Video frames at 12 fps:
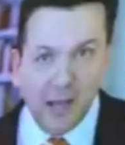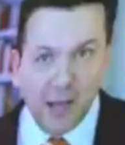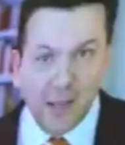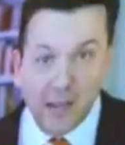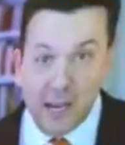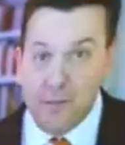
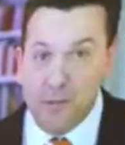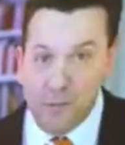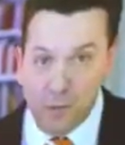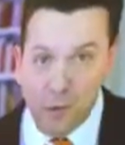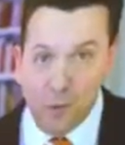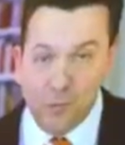that have
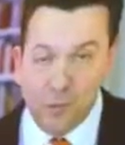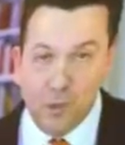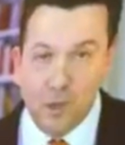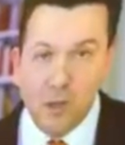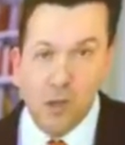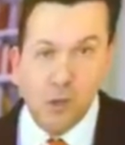involved
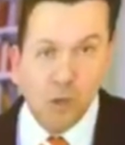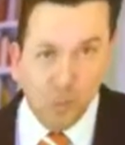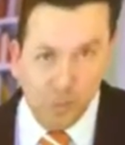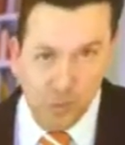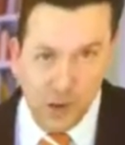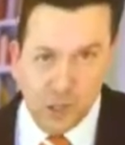your
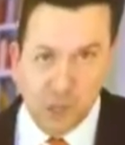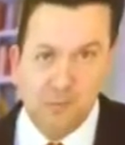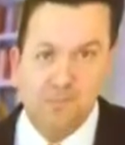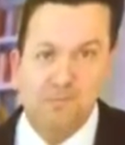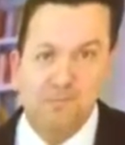profession.